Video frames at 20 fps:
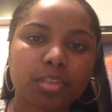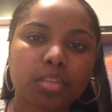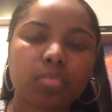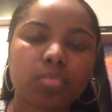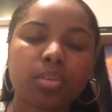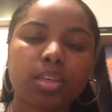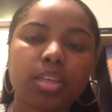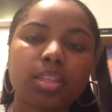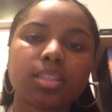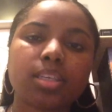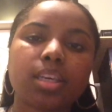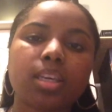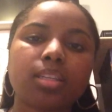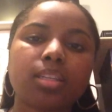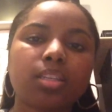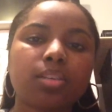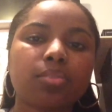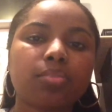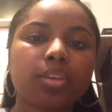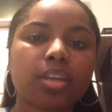We can take
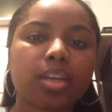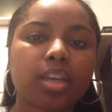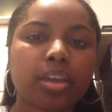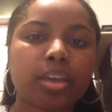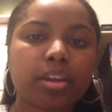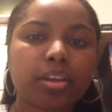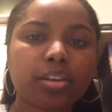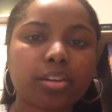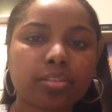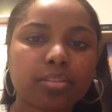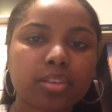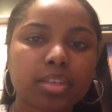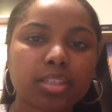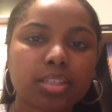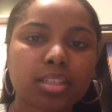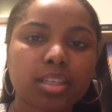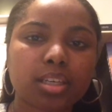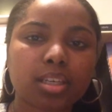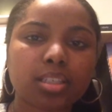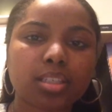different
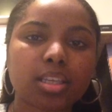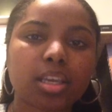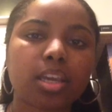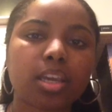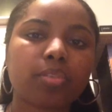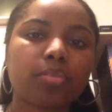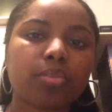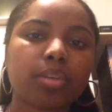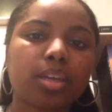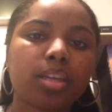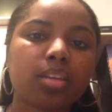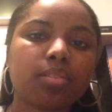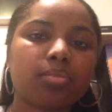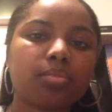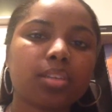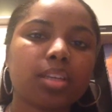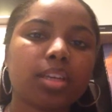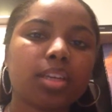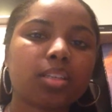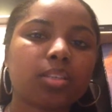characteristics and
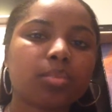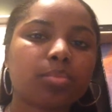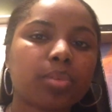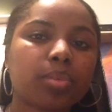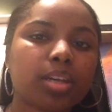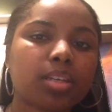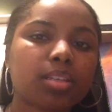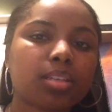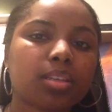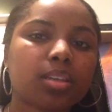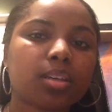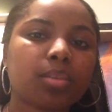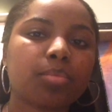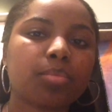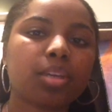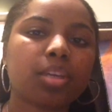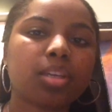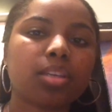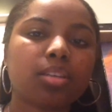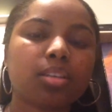creatively express them
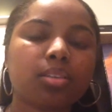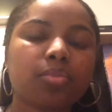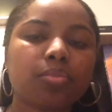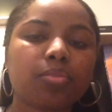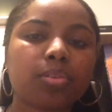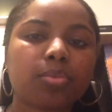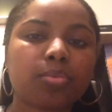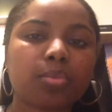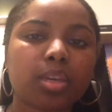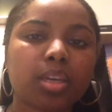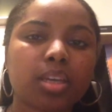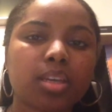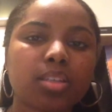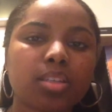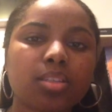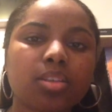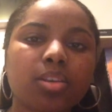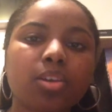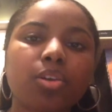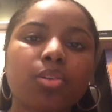in different ways
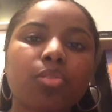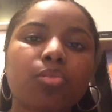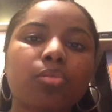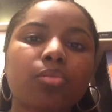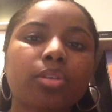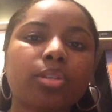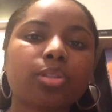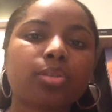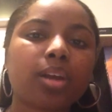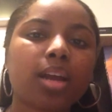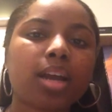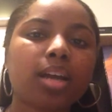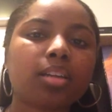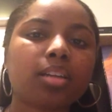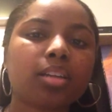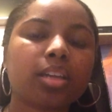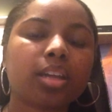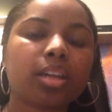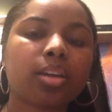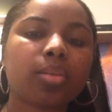through a trial
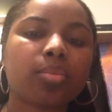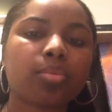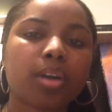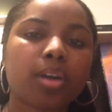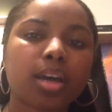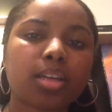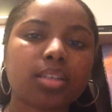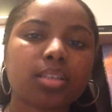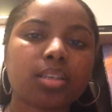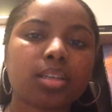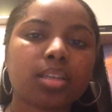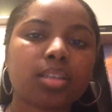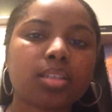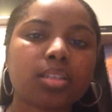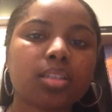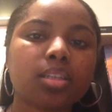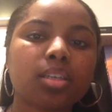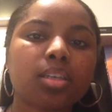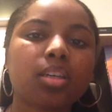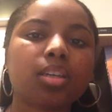and error process
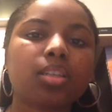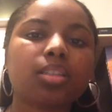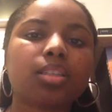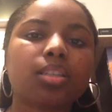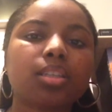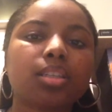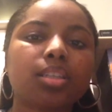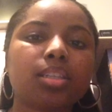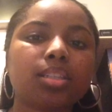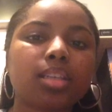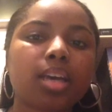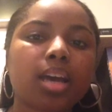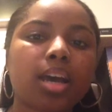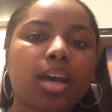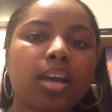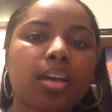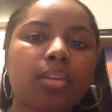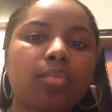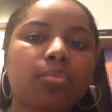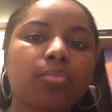to
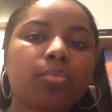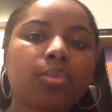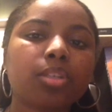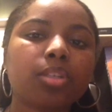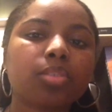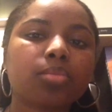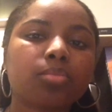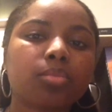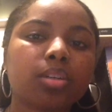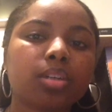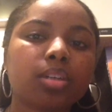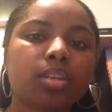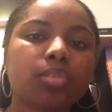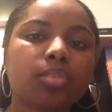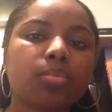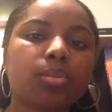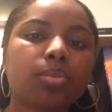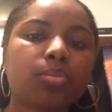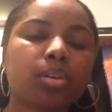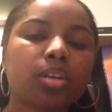decide which ones
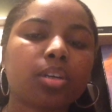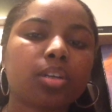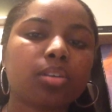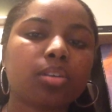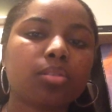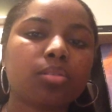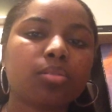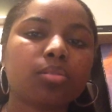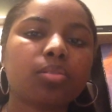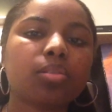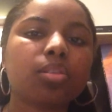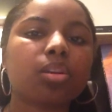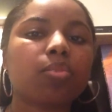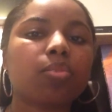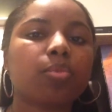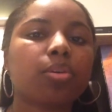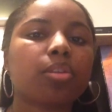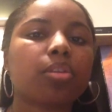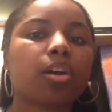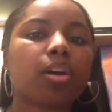we want to use
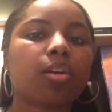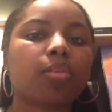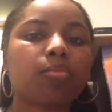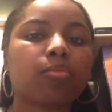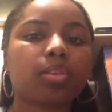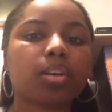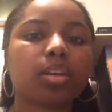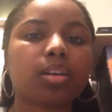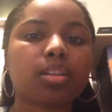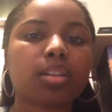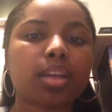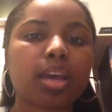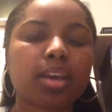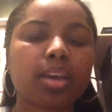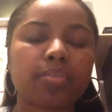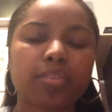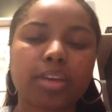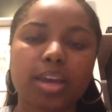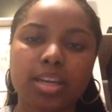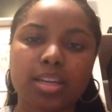with our real
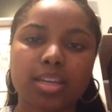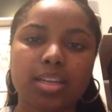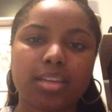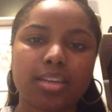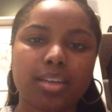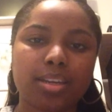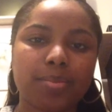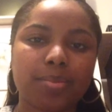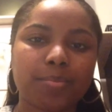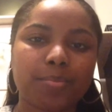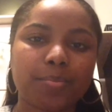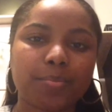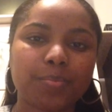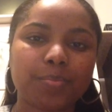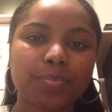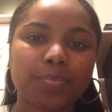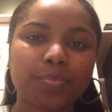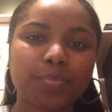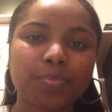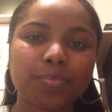life identity.
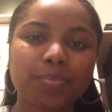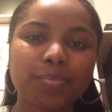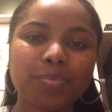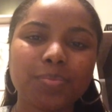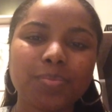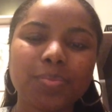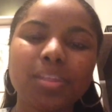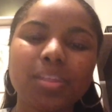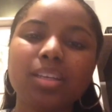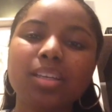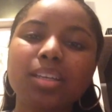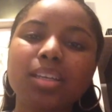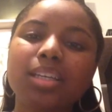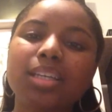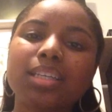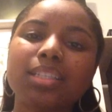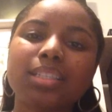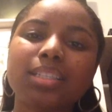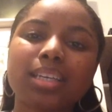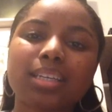
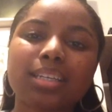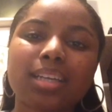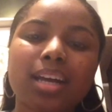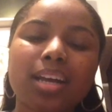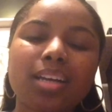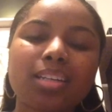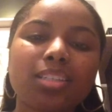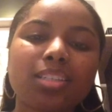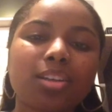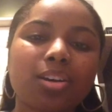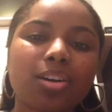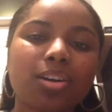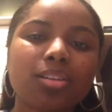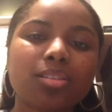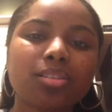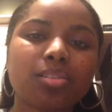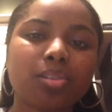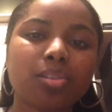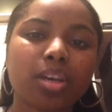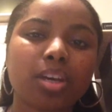Technology
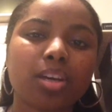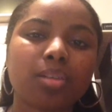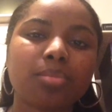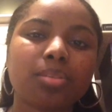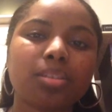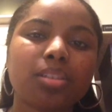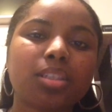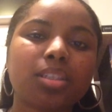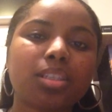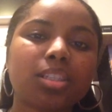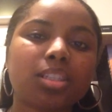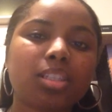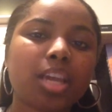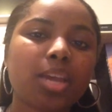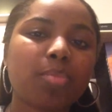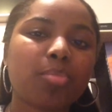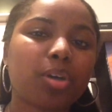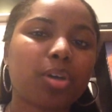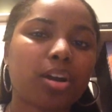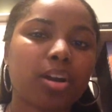also helps to
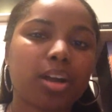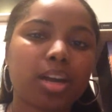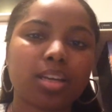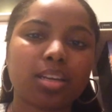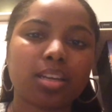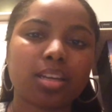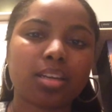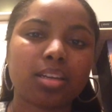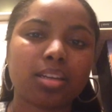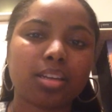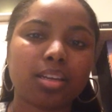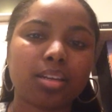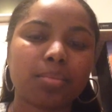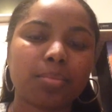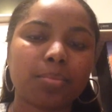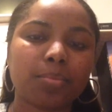shape our identity.